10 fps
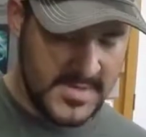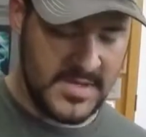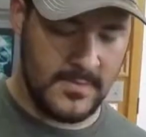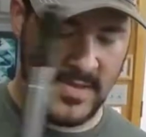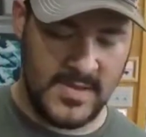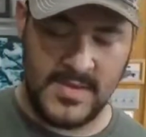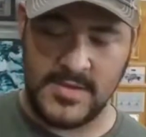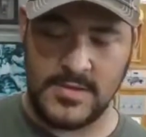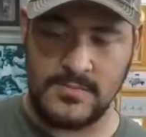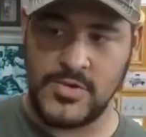something like
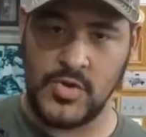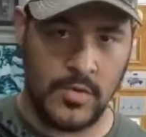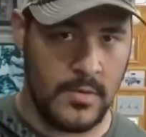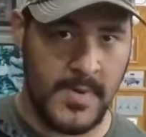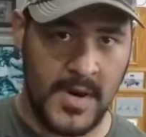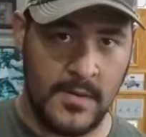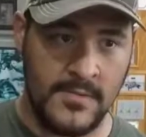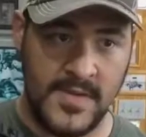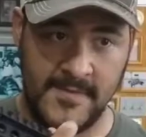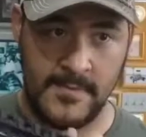this: shorter barrel,
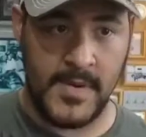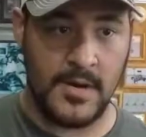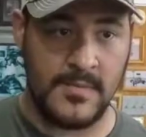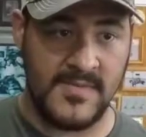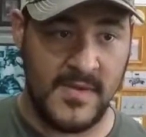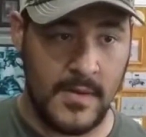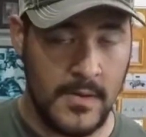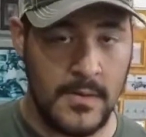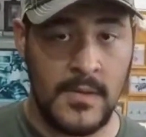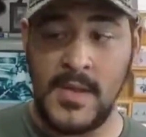different barrel
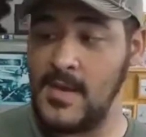material,